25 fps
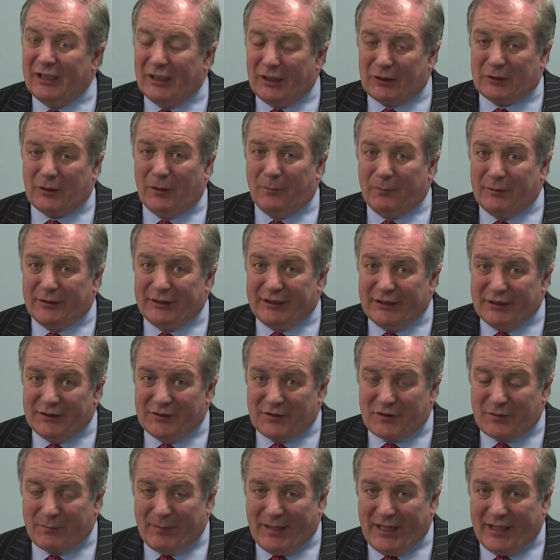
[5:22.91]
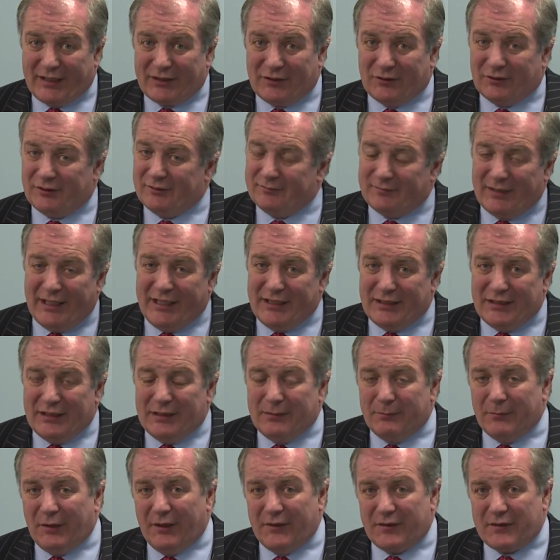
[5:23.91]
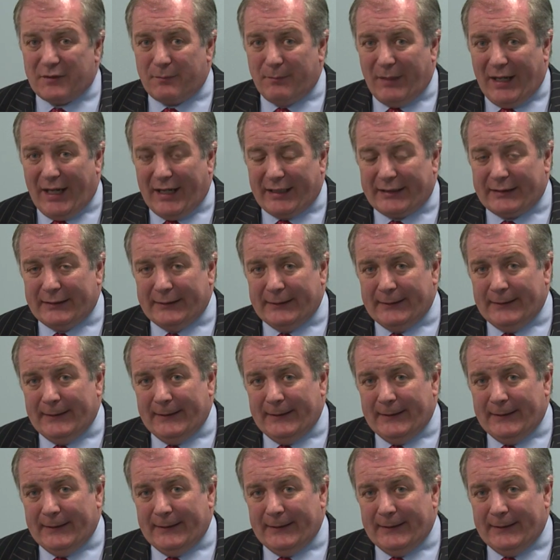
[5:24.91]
a couple of years back or 18 months back